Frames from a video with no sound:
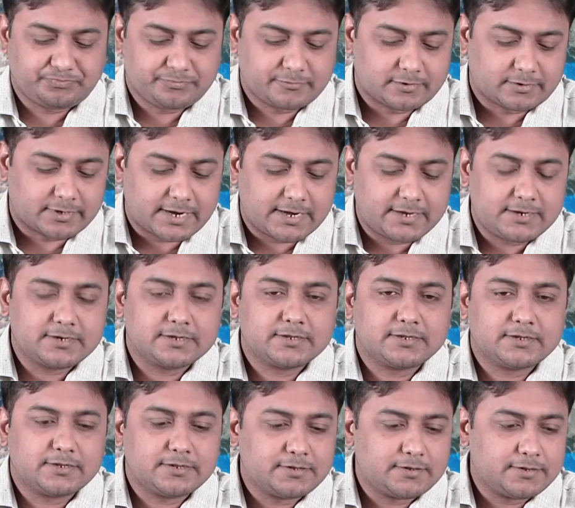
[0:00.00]
right?
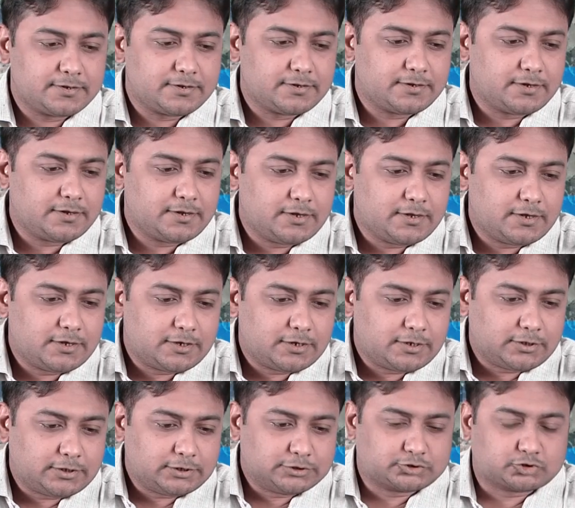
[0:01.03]

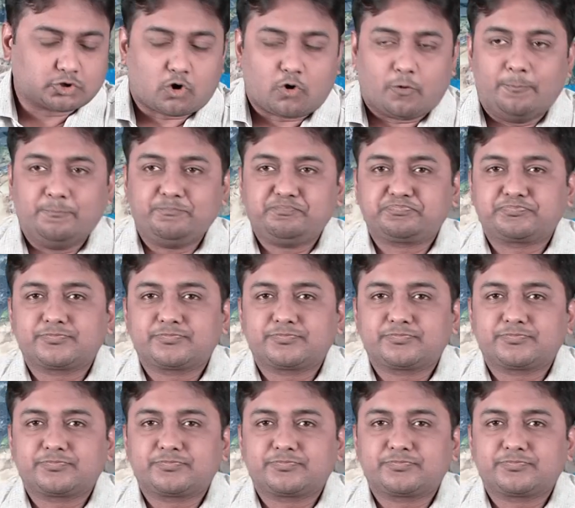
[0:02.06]
So